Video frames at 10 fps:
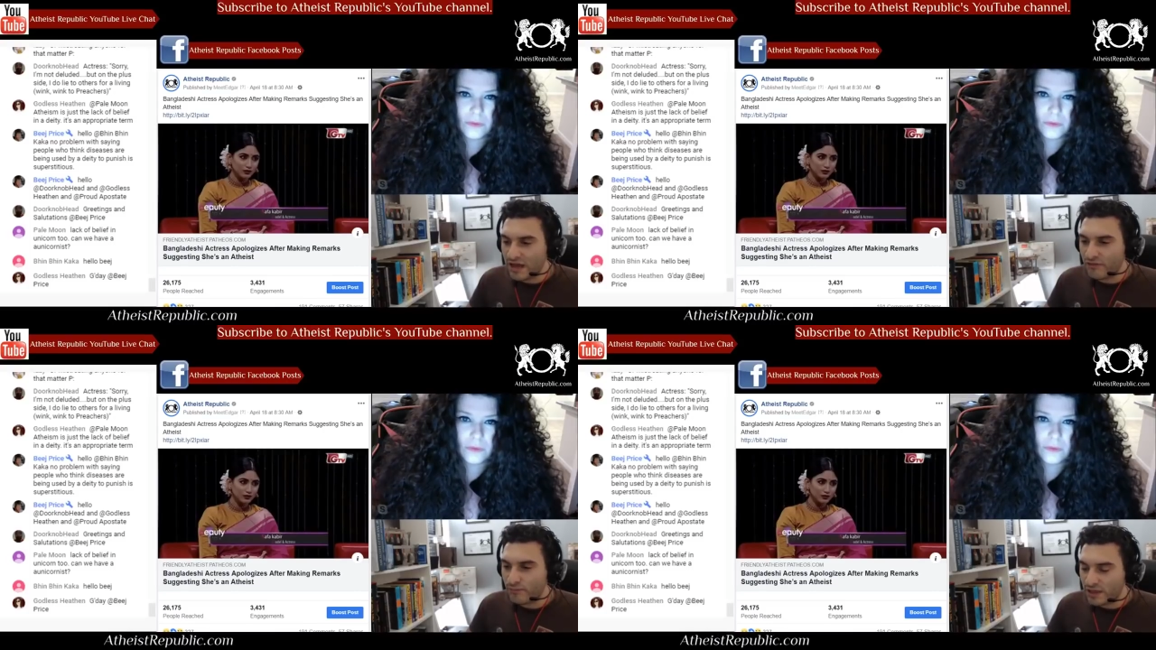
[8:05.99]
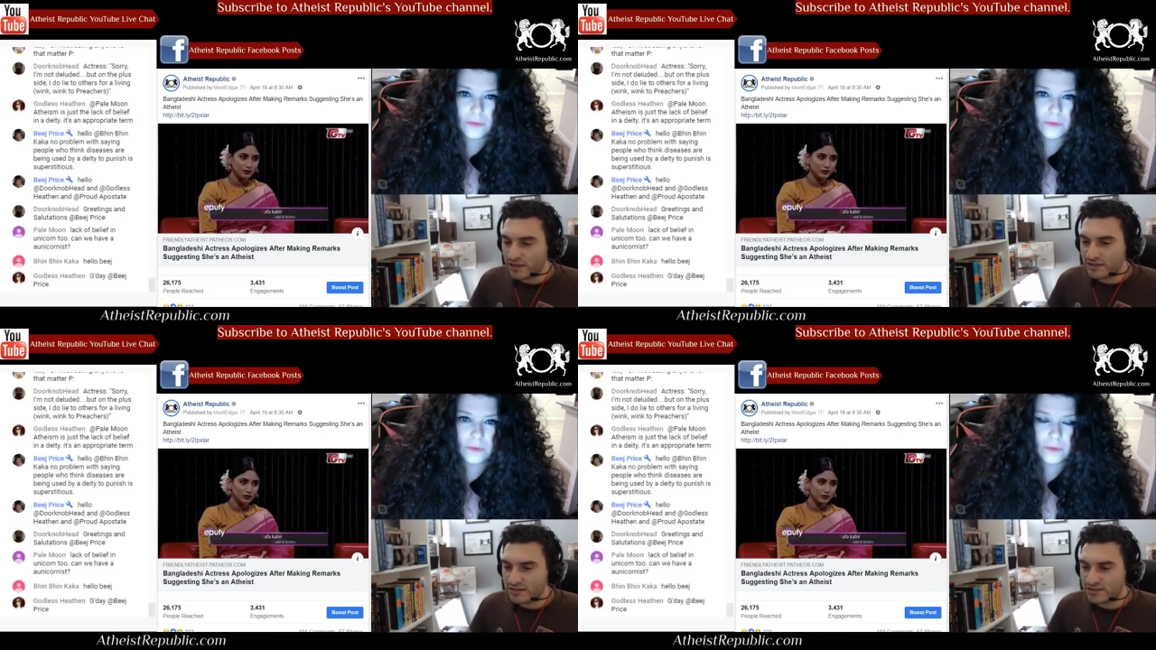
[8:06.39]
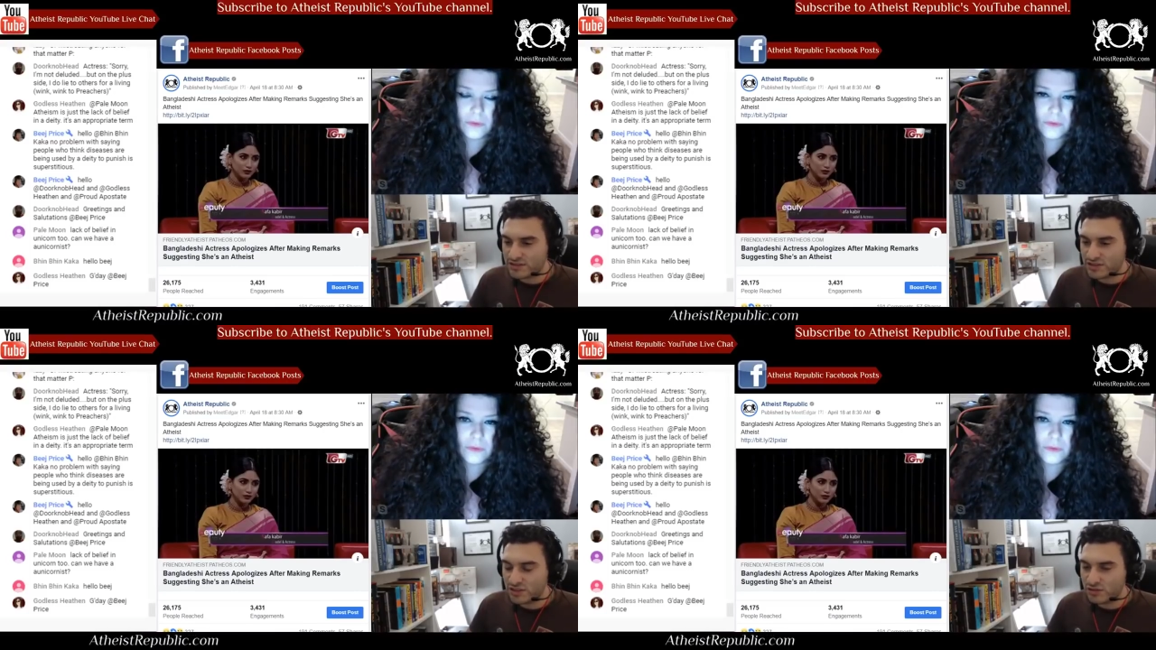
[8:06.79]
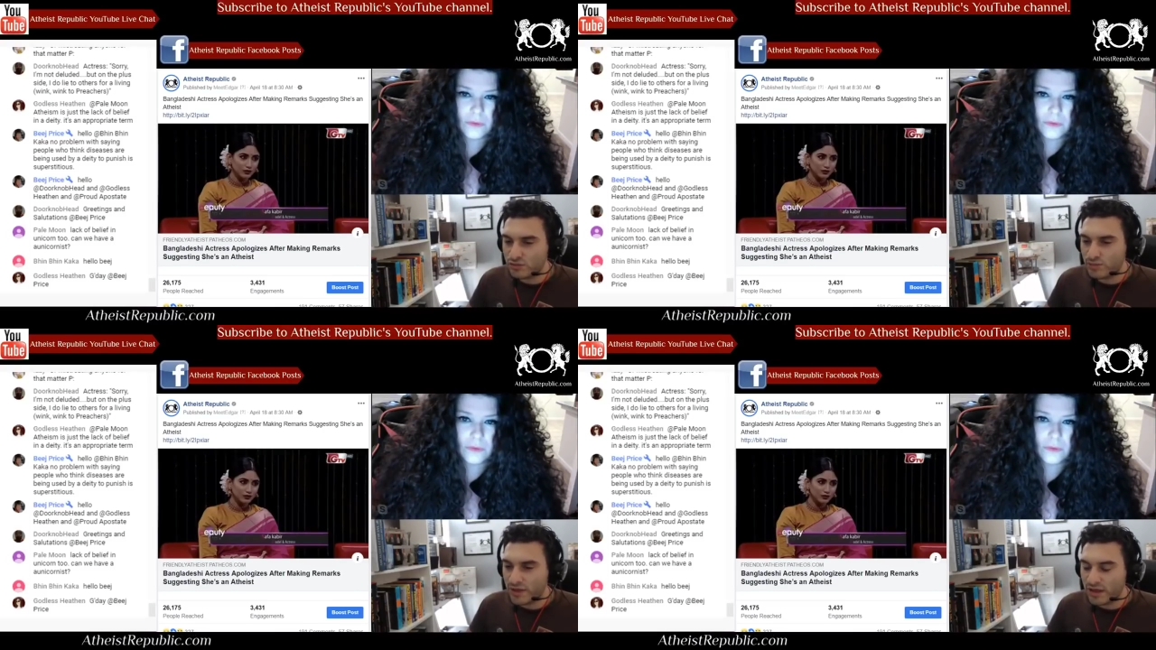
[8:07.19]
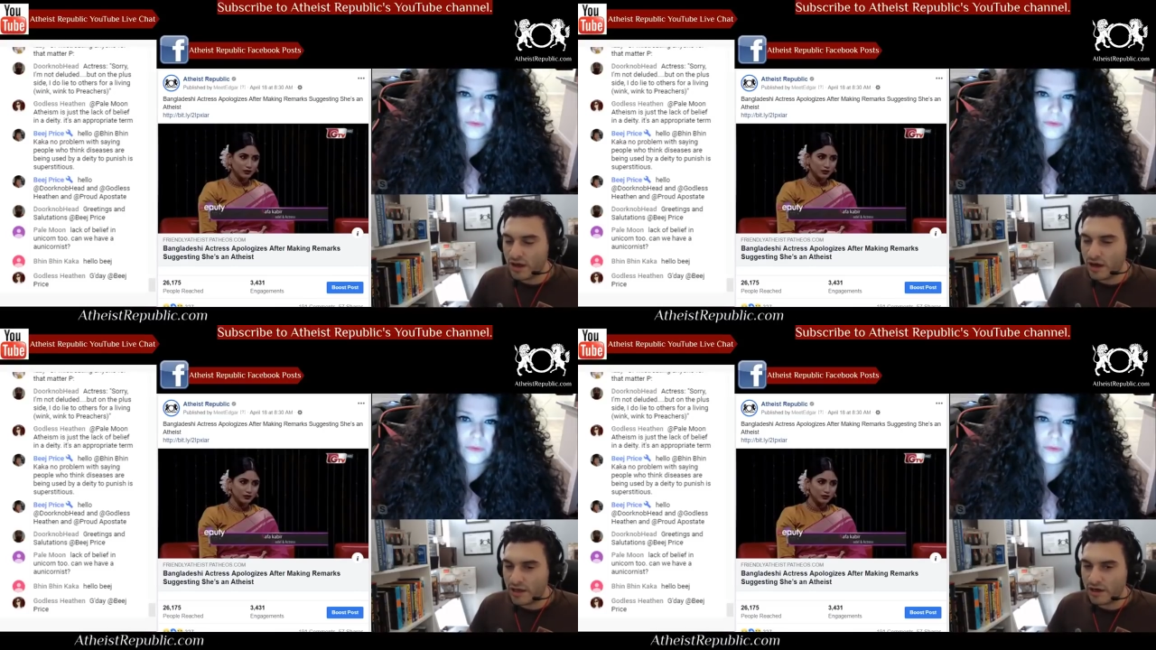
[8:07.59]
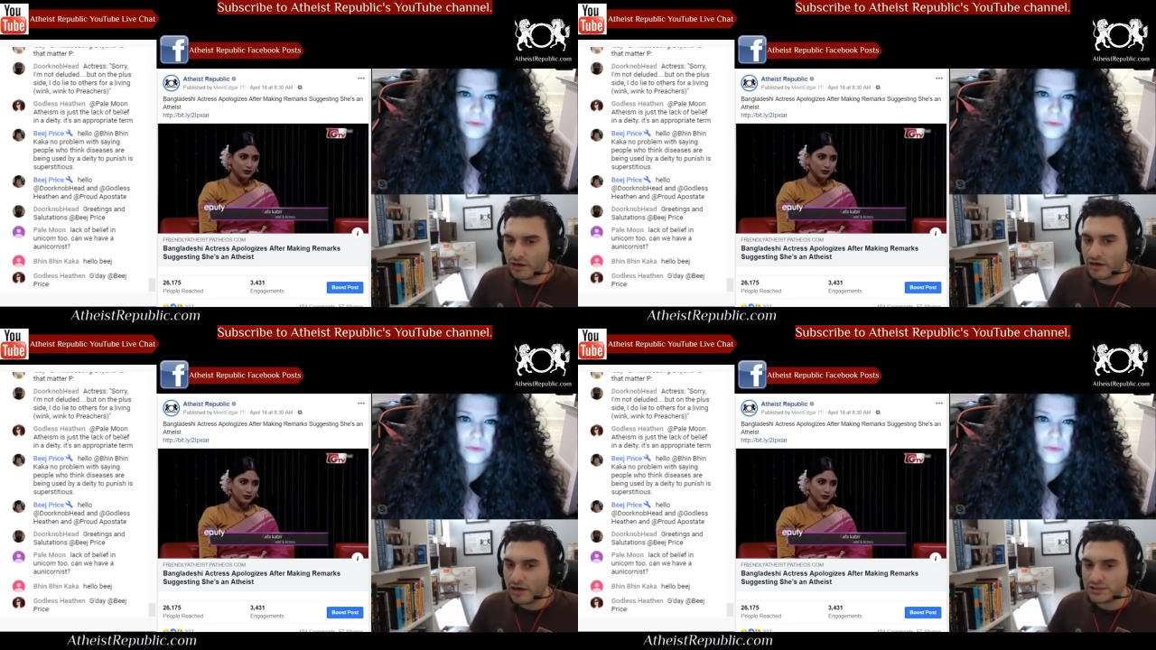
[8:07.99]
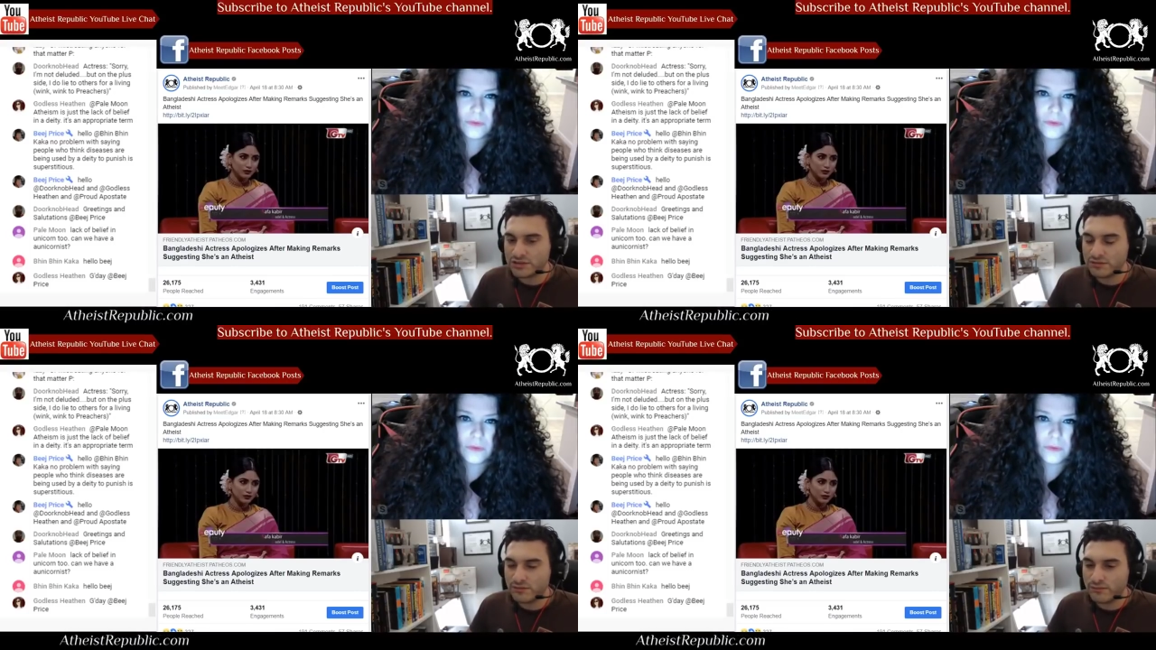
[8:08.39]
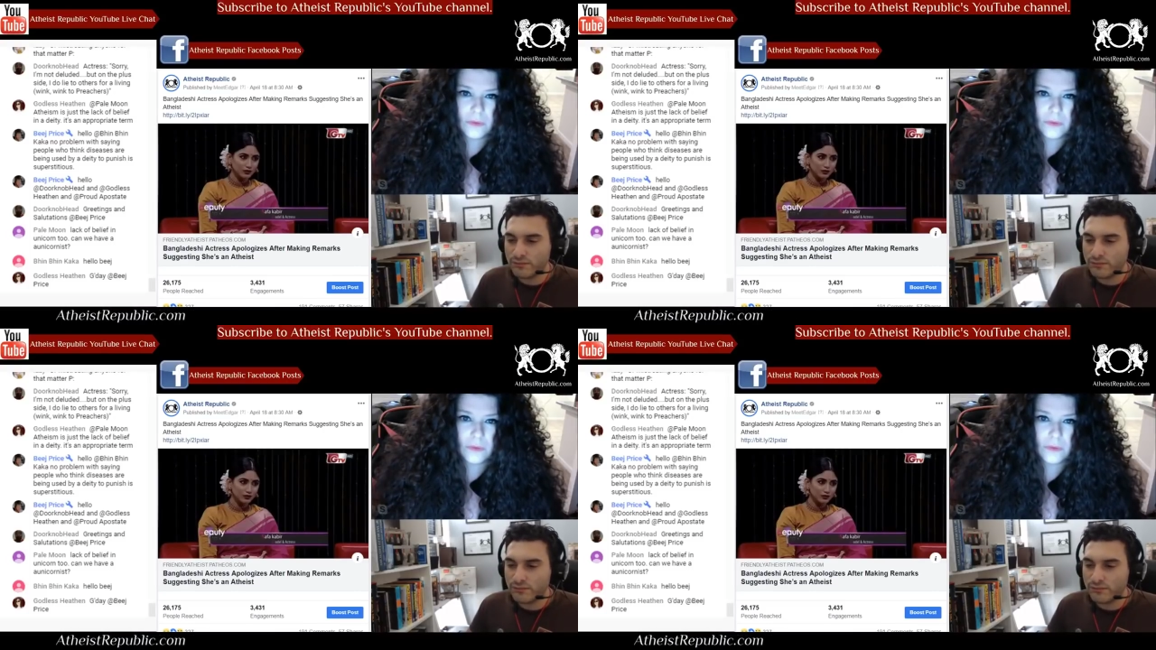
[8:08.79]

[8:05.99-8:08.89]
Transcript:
Speaker 1: have made a decision to pay a higher cost